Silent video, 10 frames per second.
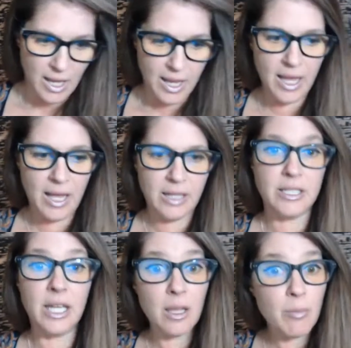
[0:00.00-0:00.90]

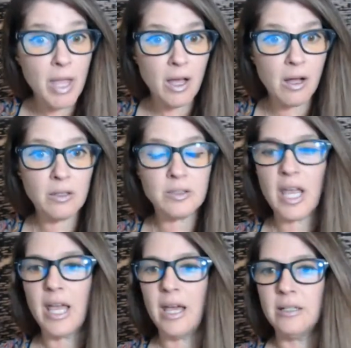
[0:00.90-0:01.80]
And emails
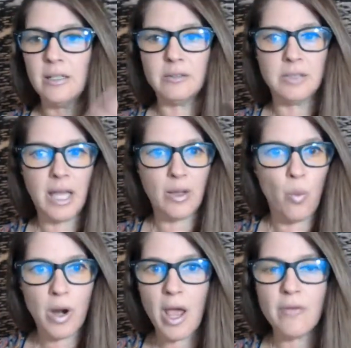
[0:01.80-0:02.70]
and like
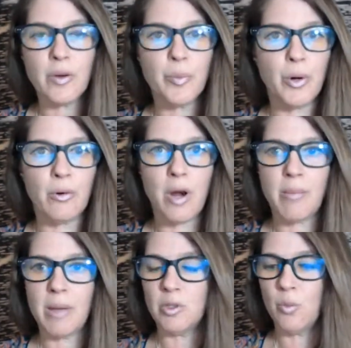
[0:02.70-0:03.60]
whatever
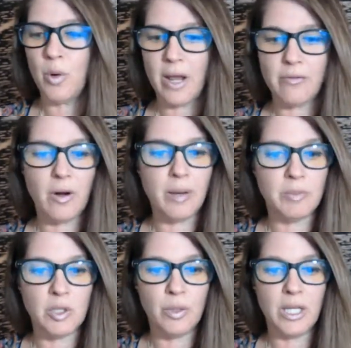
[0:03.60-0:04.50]
program whatever I'm
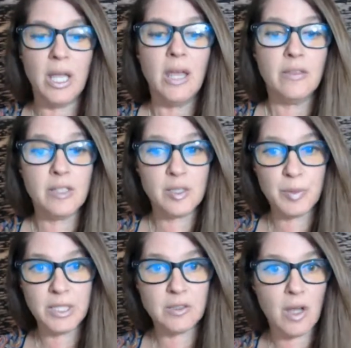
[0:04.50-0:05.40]
doing, the
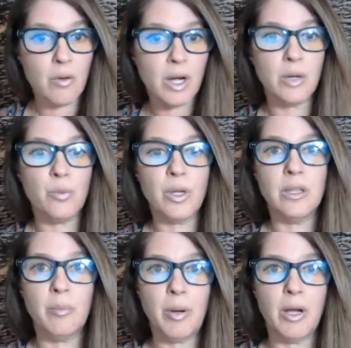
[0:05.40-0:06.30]
spleen's already
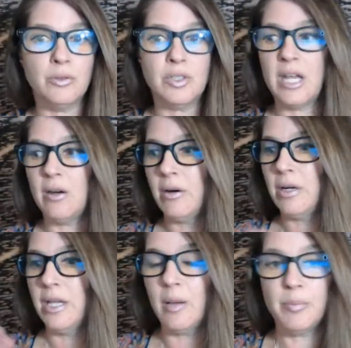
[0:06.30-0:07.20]
written the post and
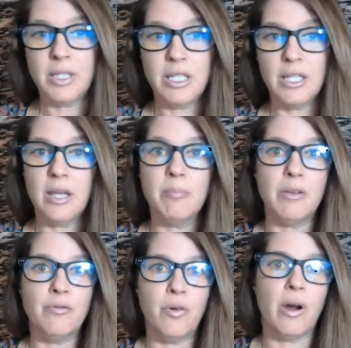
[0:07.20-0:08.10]
already completed it
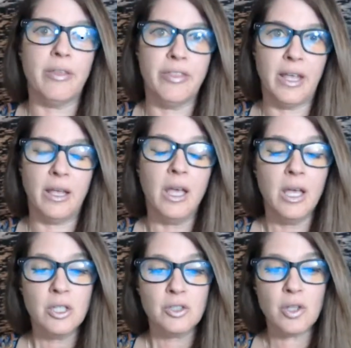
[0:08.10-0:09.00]
before I think.
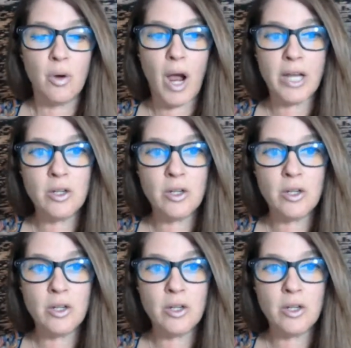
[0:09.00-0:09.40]
So I